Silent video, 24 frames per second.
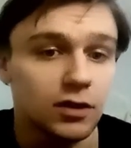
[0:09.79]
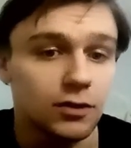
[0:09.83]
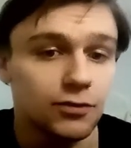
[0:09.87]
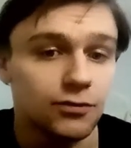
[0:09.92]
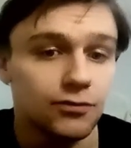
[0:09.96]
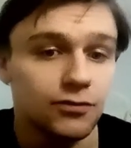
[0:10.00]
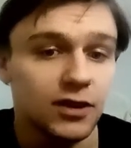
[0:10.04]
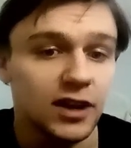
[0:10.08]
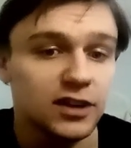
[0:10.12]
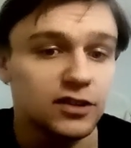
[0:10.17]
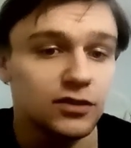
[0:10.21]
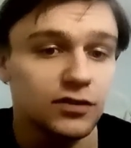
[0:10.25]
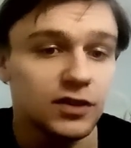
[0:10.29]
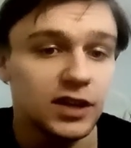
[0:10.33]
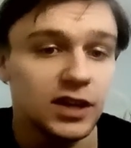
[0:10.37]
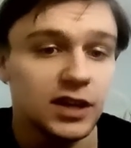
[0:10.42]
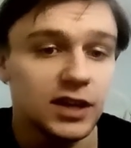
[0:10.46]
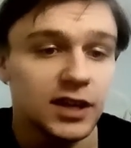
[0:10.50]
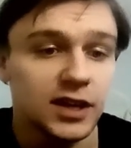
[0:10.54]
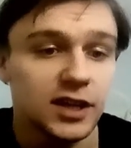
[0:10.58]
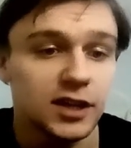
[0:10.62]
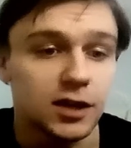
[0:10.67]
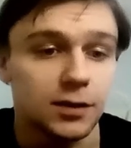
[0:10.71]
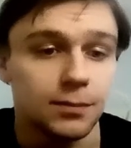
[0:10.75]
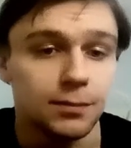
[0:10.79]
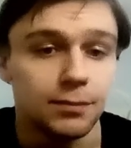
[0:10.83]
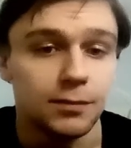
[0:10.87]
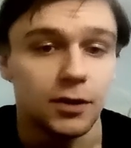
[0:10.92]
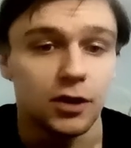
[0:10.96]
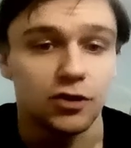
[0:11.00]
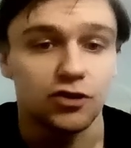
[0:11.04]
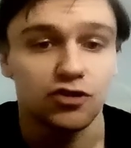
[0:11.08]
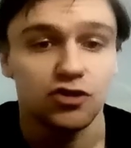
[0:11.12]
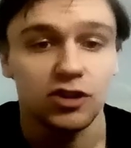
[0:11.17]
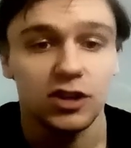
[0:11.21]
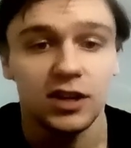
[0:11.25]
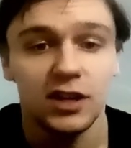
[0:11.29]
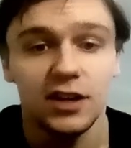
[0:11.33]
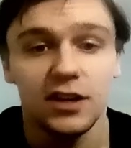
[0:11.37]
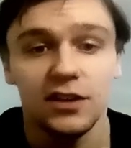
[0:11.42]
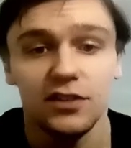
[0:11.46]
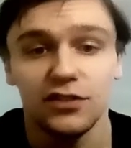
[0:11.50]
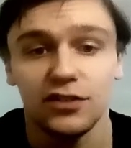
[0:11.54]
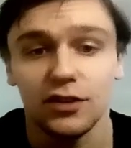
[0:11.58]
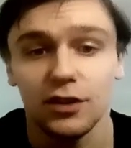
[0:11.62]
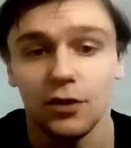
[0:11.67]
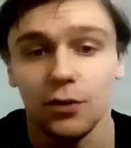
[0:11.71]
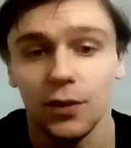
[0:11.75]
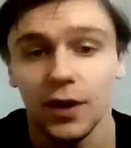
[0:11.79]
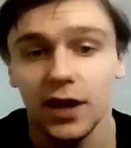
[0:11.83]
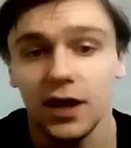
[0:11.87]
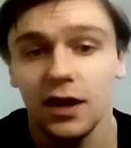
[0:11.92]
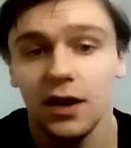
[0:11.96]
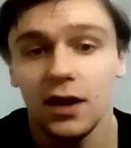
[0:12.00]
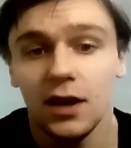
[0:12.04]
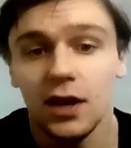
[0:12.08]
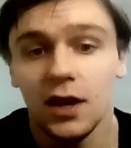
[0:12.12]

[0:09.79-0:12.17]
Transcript: effectively in a much easier way.